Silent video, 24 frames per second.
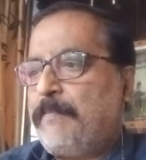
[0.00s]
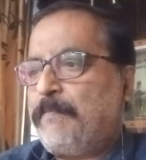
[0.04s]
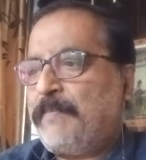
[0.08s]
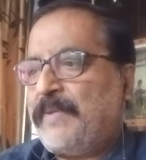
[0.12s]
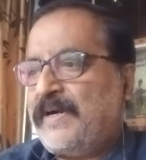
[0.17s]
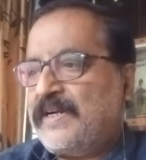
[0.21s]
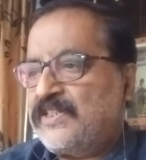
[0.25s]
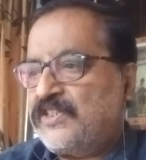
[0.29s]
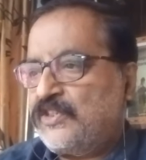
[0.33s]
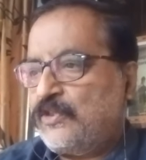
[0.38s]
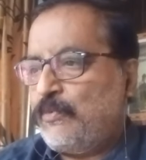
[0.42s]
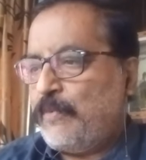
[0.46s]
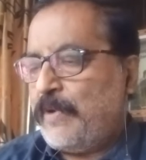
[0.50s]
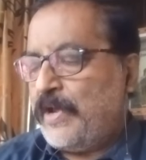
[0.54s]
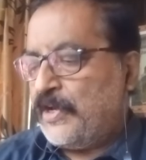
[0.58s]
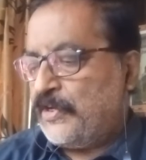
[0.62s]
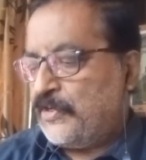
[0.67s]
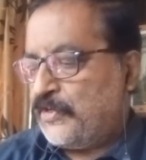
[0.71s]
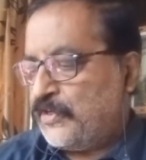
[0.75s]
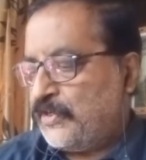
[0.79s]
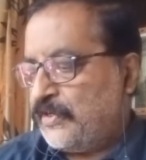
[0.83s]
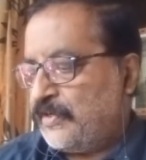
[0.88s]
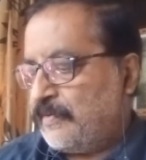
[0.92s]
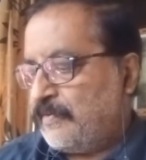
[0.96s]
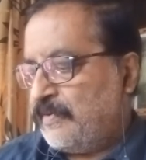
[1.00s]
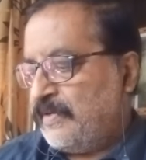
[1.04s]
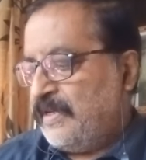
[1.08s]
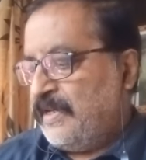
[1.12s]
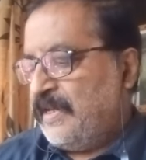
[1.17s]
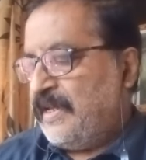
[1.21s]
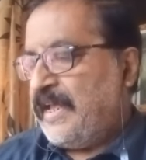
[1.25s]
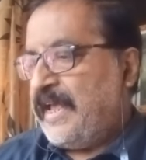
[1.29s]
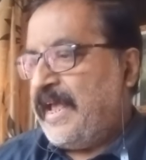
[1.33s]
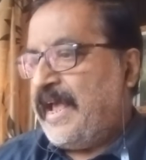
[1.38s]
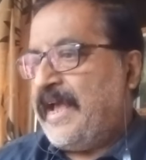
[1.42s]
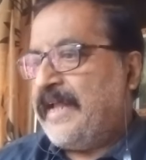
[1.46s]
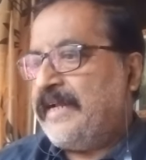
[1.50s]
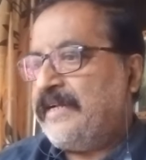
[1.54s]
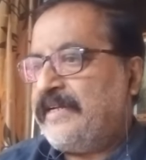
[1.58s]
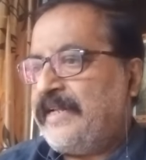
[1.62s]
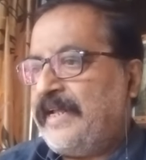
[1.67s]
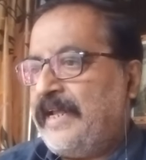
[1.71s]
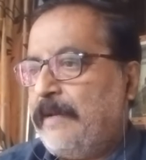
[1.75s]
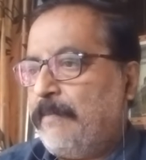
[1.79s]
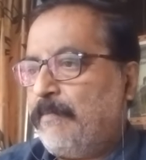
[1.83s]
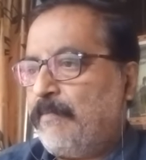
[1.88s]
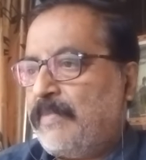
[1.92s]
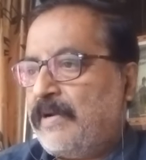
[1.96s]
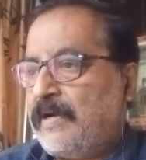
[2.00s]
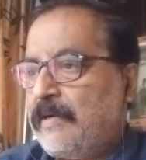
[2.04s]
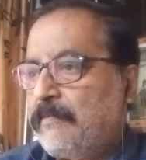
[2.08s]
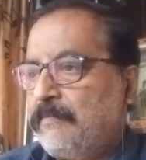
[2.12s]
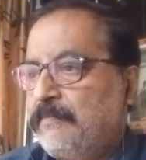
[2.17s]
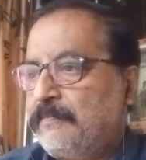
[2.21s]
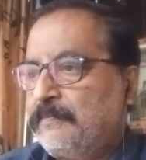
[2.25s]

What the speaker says: Persuasion, and Emma.